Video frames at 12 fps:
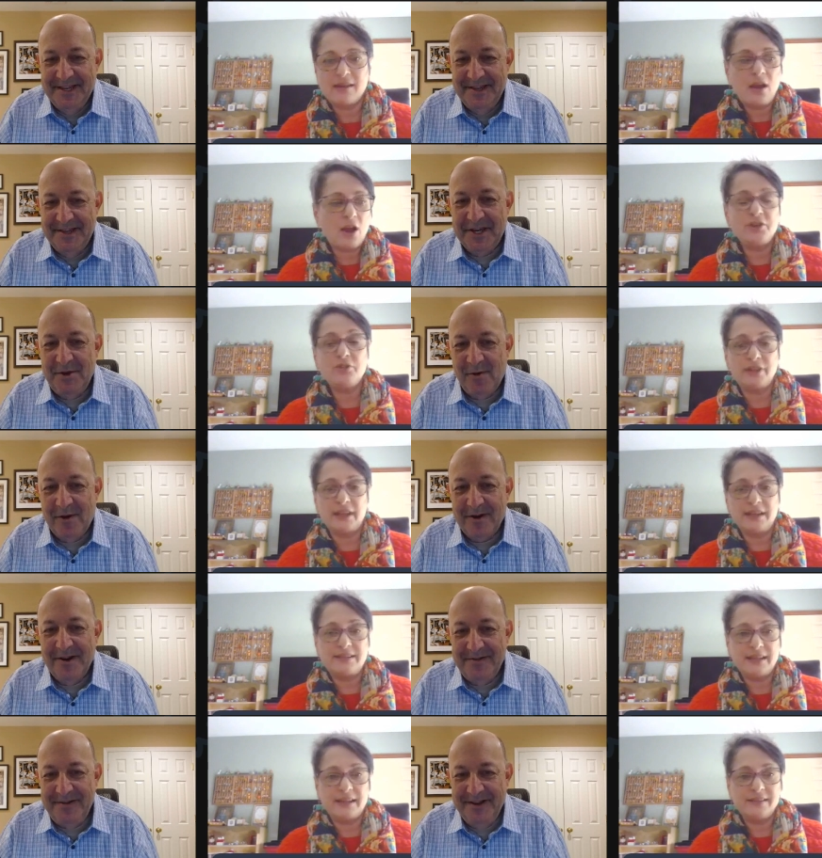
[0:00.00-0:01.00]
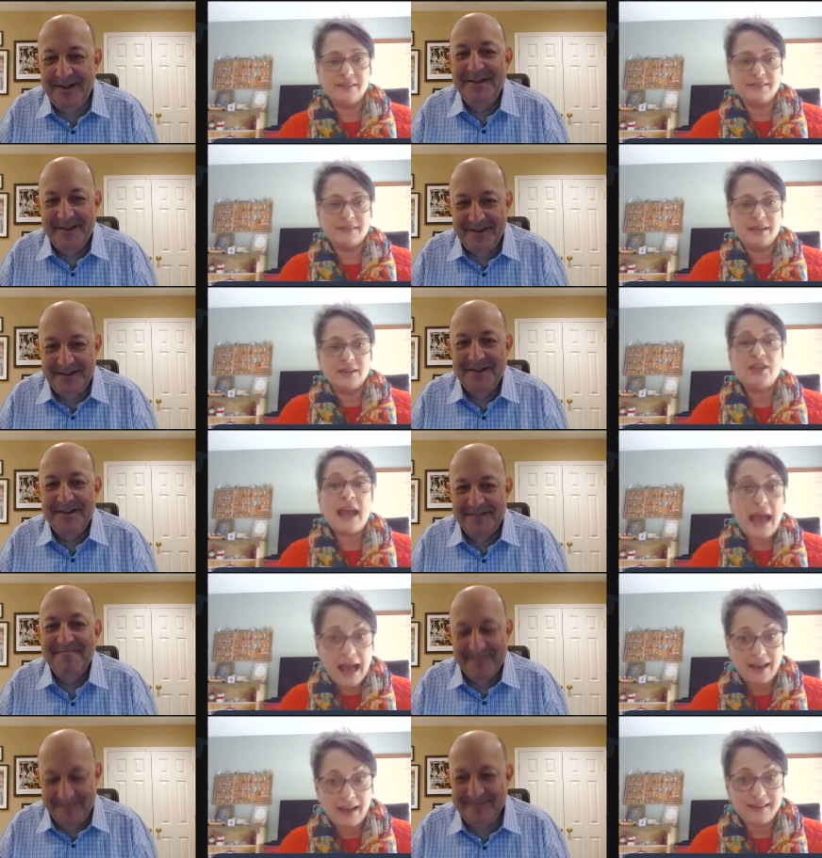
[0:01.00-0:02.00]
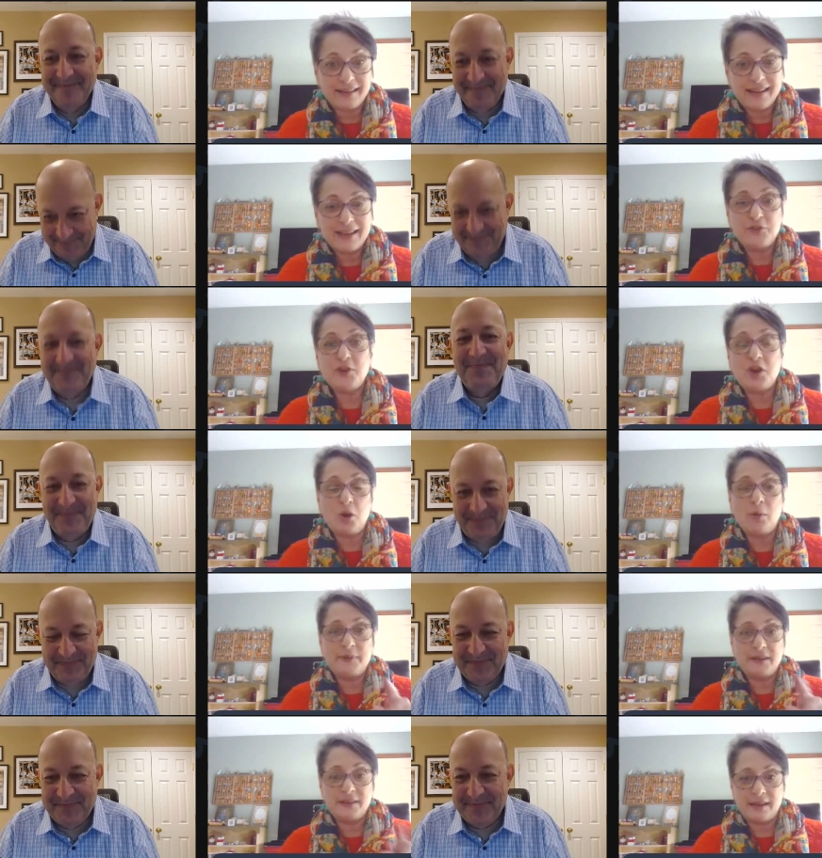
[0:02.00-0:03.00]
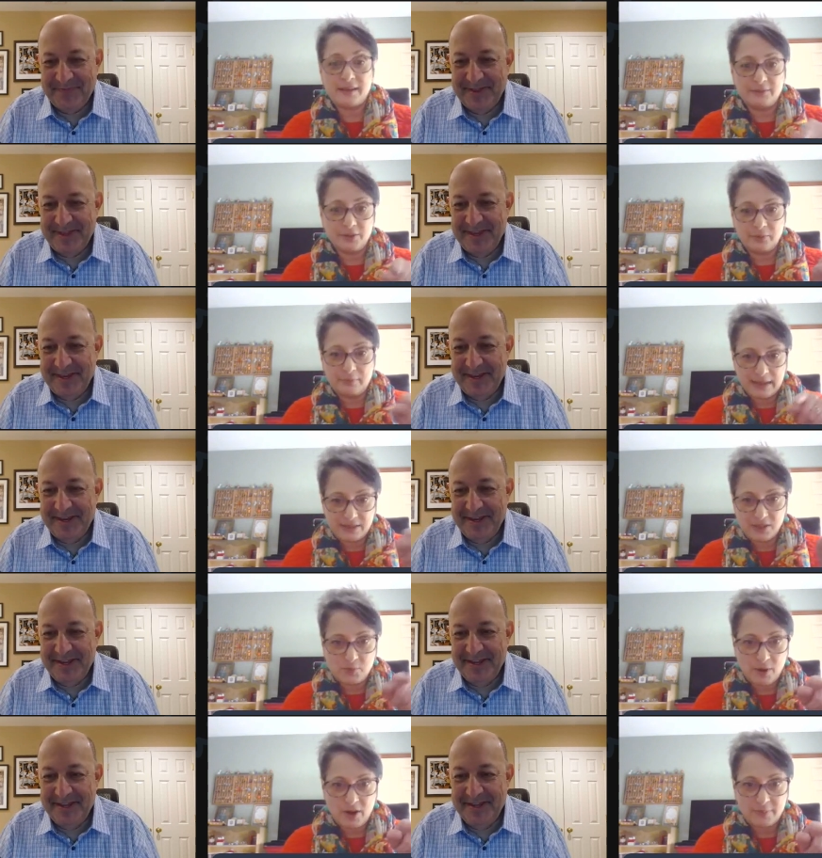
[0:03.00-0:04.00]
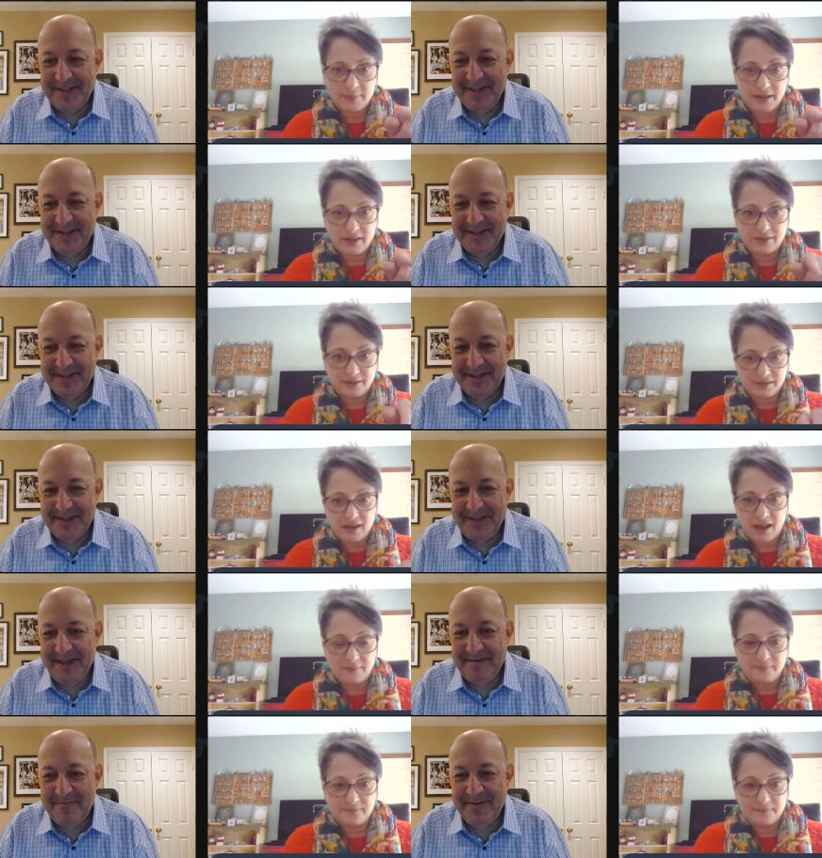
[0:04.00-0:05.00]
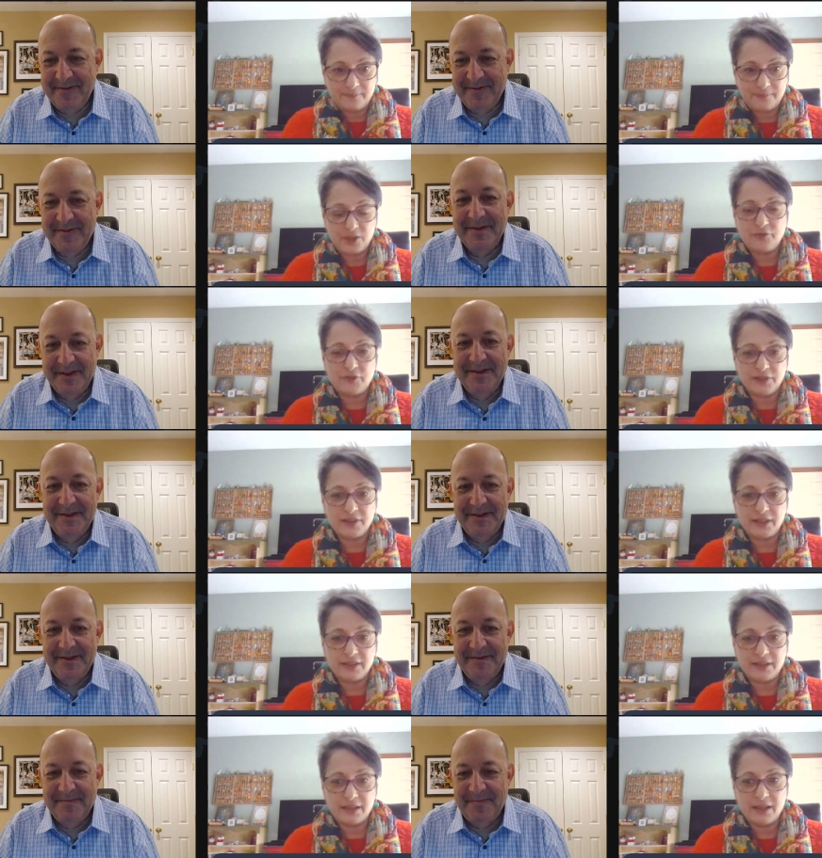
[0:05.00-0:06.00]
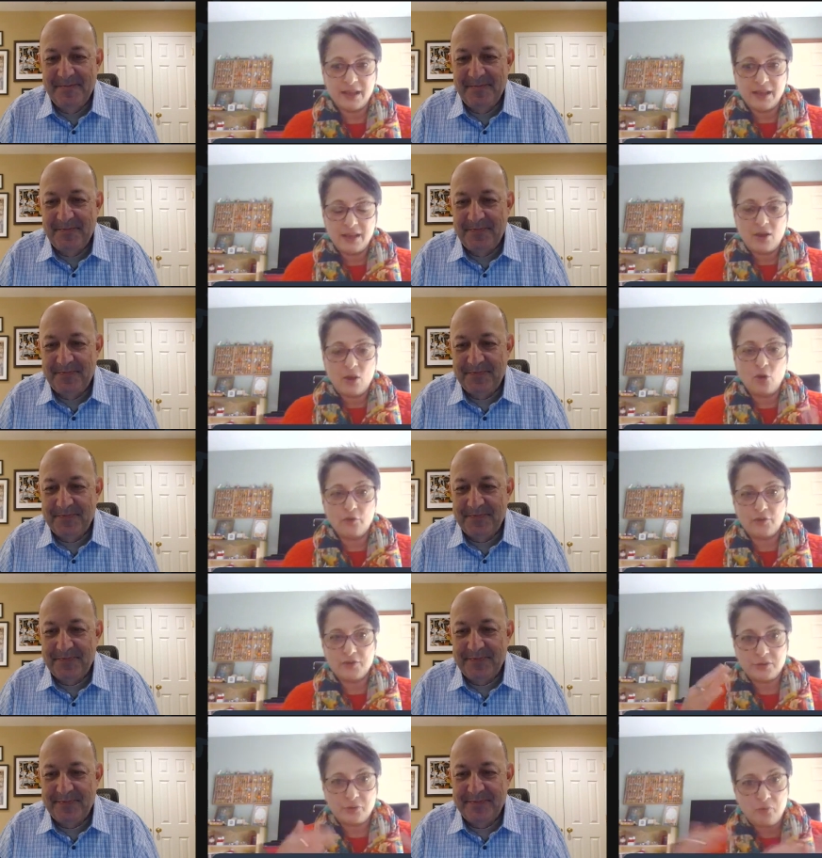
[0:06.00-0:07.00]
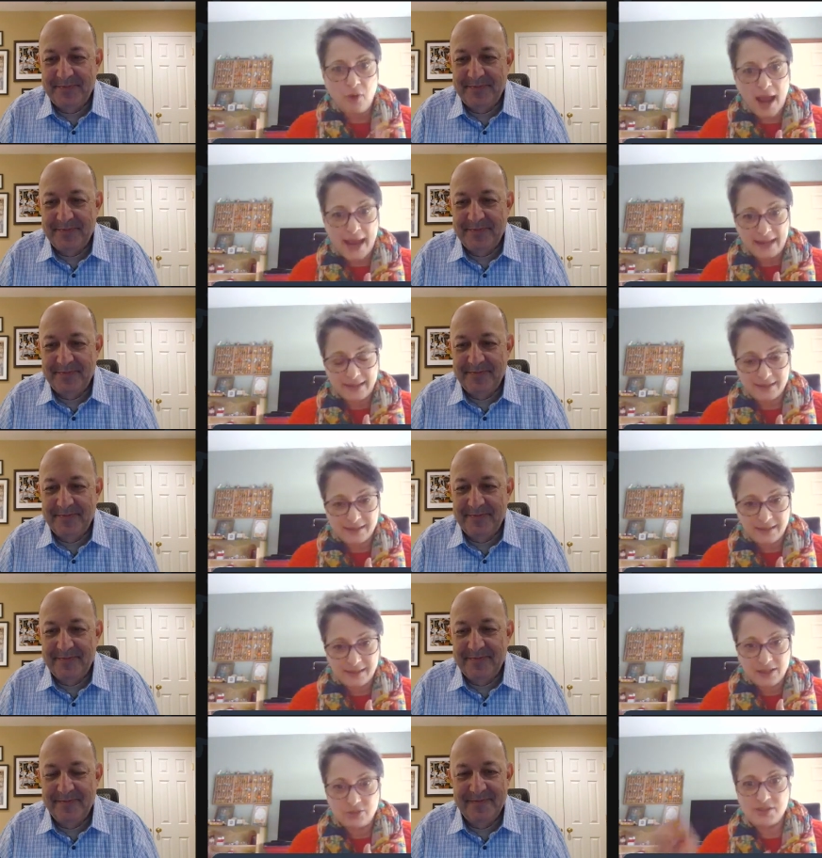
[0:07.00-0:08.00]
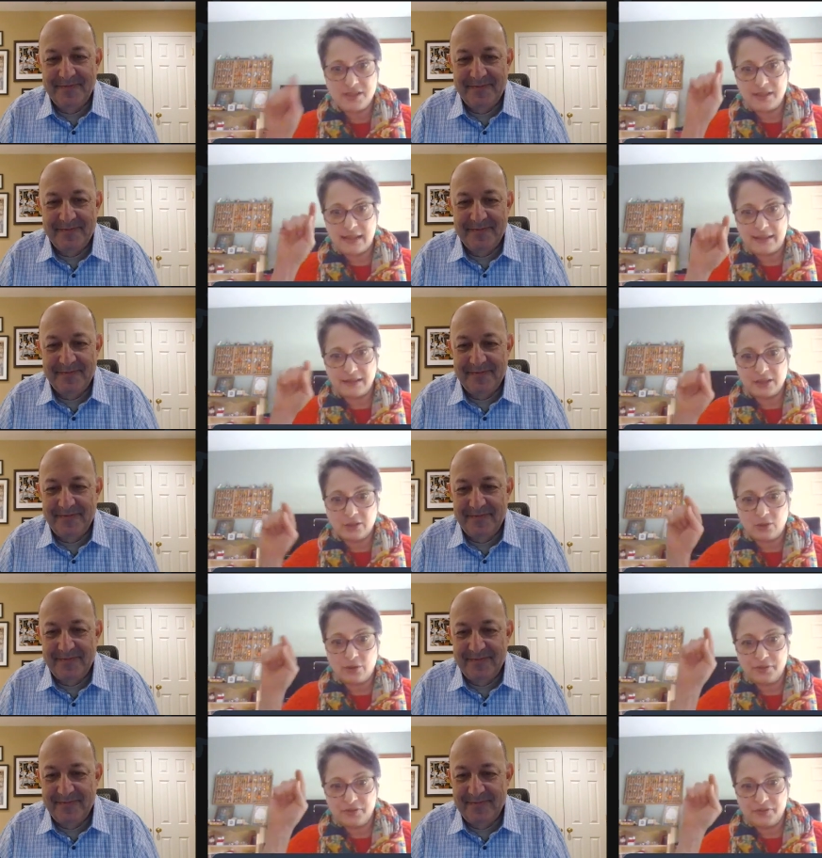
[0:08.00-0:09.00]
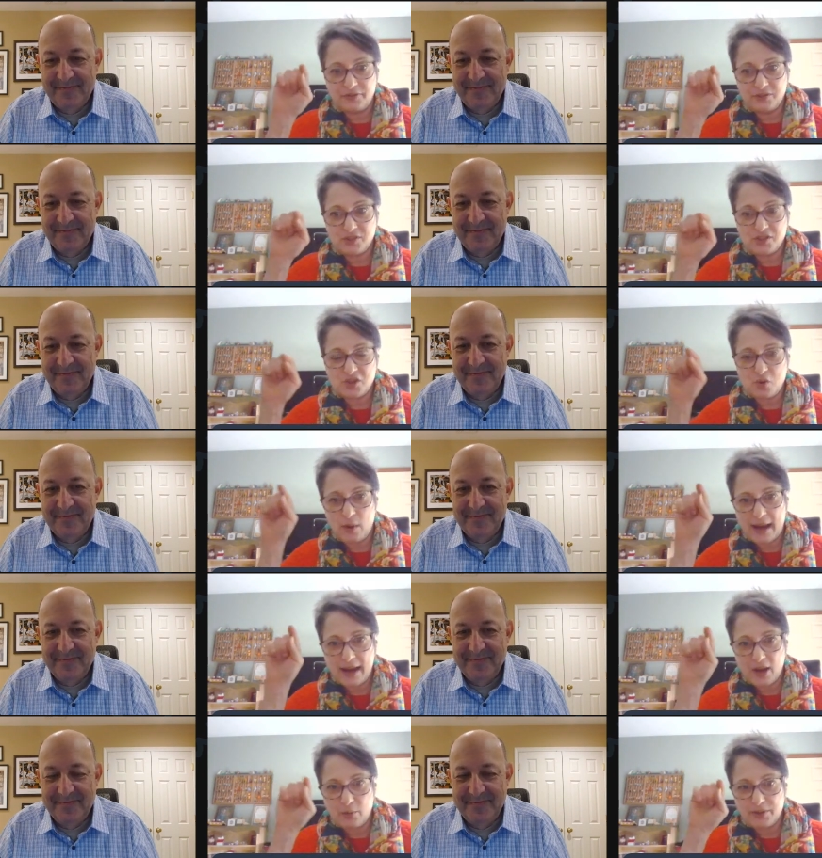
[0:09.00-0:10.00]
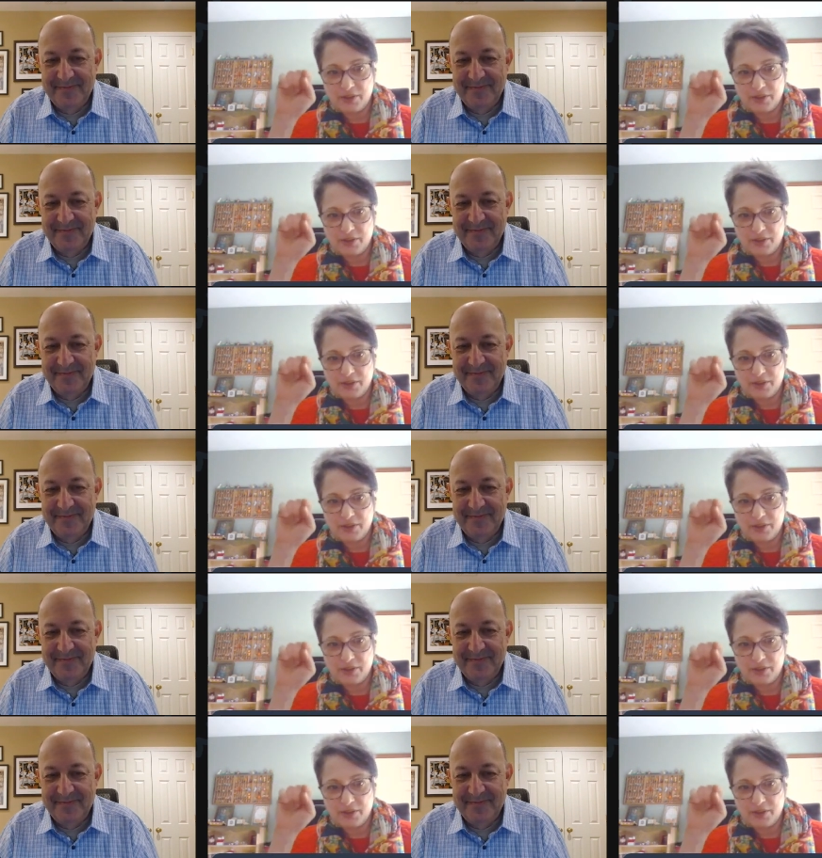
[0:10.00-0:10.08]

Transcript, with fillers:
Speaker 1: the on your LinkedIn.
Speaker 2: Yeah, if you go up into that little message bar up there at the top yeah. on the front of LinkedIn, over to the right, you see that little square with